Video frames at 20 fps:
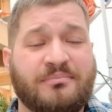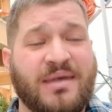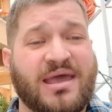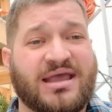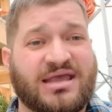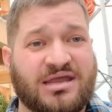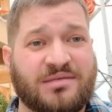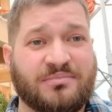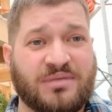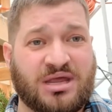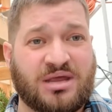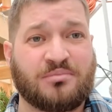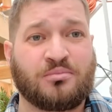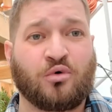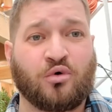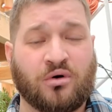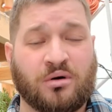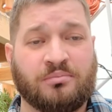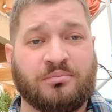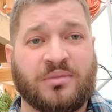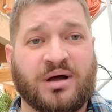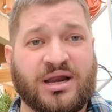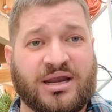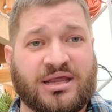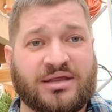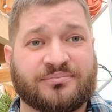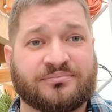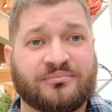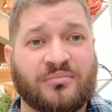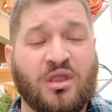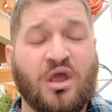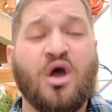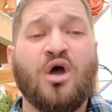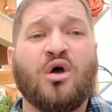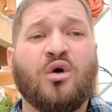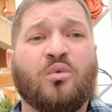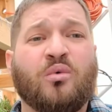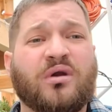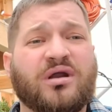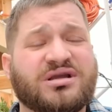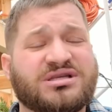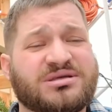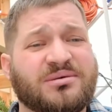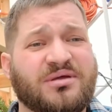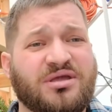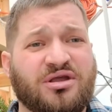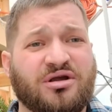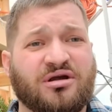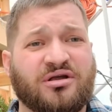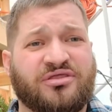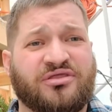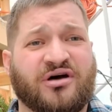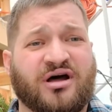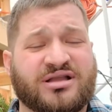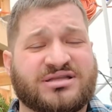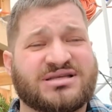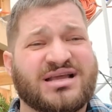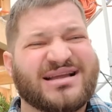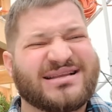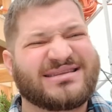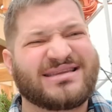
making me more money. What are some of your thoughts?